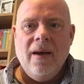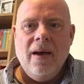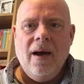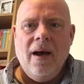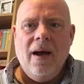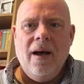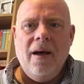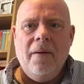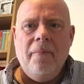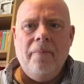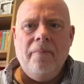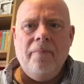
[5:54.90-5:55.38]

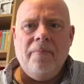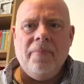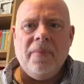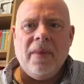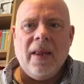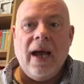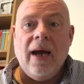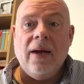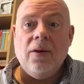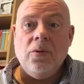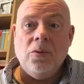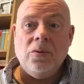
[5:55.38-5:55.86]

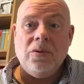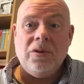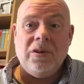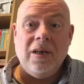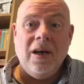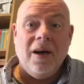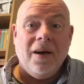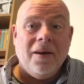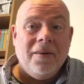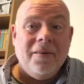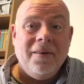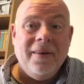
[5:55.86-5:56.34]
And
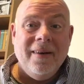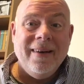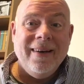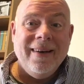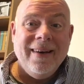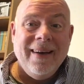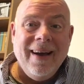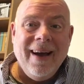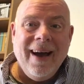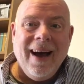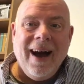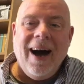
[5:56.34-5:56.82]
also,
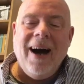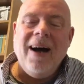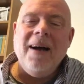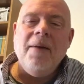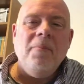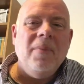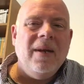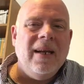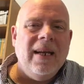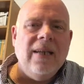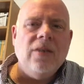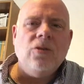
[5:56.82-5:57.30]

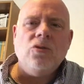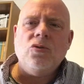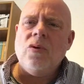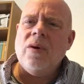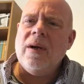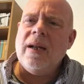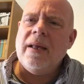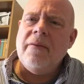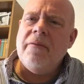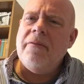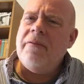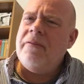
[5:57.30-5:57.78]
I'm
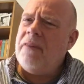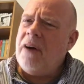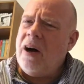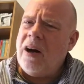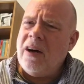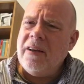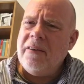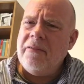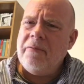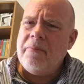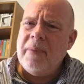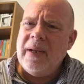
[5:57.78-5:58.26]
literally
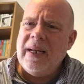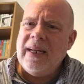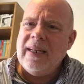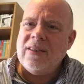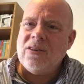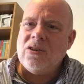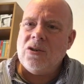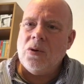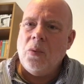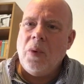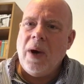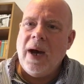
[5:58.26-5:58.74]
5
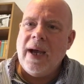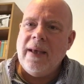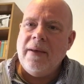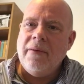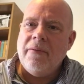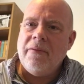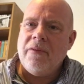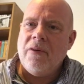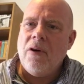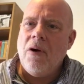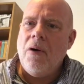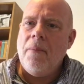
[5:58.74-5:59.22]
minutes away
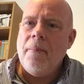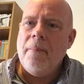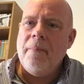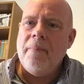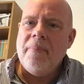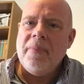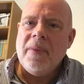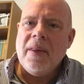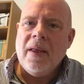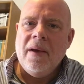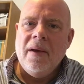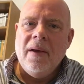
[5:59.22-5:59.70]
from